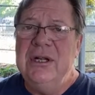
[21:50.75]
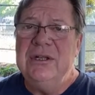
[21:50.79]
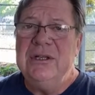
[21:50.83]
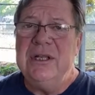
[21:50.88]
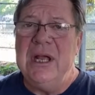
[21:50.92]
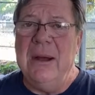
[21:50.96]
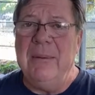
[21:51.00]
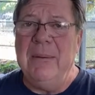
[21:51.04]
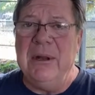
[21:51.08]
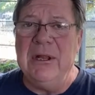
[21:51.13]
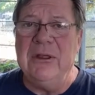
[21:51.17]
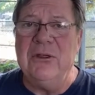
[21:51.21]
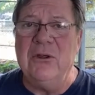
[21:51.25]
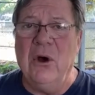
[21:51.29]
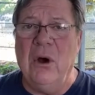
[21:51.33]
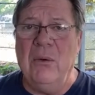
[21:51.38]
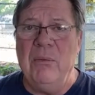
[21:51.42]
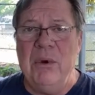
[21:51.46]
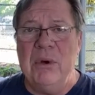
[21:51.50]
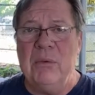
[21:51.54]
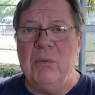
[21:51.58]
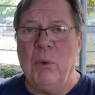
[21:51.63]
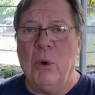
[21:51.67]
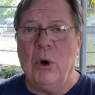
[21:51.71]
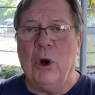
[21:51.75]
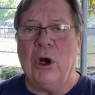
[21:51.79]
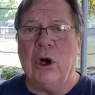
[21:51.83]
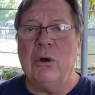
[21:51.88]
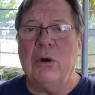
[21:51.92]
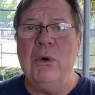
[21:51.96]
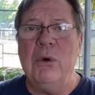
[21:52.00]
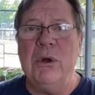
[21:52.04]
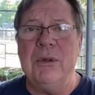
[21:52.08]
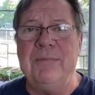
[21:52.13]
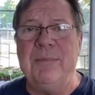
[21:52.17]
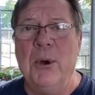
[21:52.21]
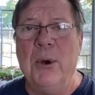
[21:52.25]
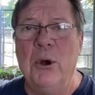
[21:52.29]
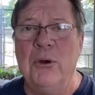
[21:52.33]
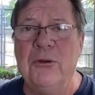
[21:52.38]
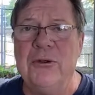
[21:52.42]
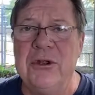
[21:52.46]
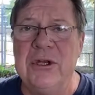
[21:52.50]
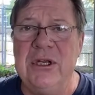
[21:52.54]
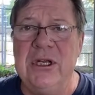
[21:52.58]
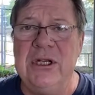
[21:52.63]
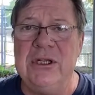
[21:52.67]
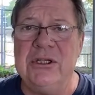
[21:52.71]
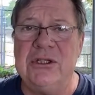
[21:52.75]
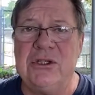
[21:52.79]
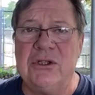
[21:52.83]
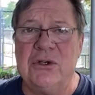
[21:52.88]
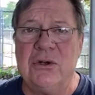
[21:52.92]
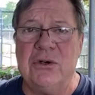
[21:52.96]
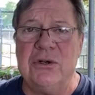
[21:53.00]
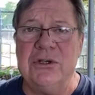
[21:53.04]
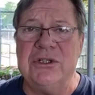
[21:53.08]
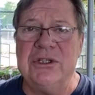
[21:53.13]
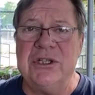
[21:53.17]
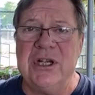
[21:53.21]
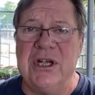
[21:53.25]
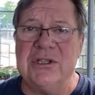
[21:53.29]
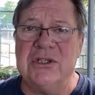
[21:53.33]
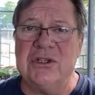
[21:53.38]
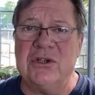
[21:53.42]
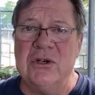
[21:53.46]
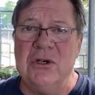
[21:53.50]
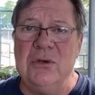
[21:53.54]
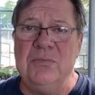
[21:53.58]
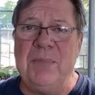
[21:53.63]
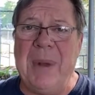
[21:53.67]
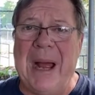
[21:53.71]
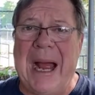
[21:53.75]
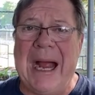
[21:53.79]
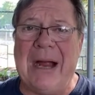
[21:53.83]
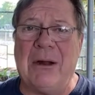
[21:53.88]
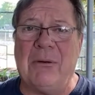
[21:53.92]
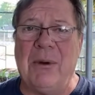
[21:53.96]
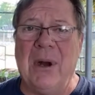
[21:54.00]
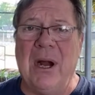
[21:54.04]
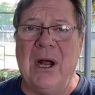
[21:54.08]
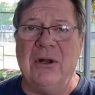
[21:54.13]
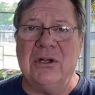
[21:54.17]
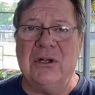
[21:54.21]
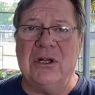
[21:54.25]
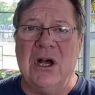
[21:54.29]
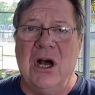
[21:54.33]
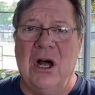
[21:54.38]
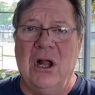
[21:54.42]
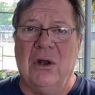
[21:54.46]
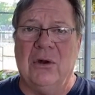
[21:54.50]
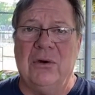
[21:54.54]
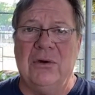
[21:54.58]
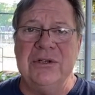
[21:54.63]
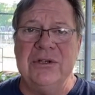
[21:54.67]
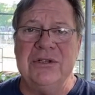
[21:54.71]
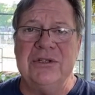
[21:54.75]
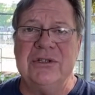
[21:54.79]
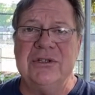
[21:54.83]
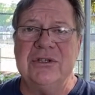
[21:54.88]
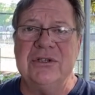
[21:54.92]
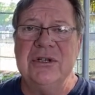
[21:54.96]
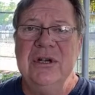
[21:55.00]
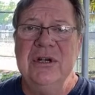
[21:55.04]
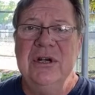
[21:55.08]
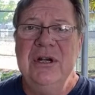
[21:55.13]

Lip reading: that we thought would work with both of these shirts as good background colors.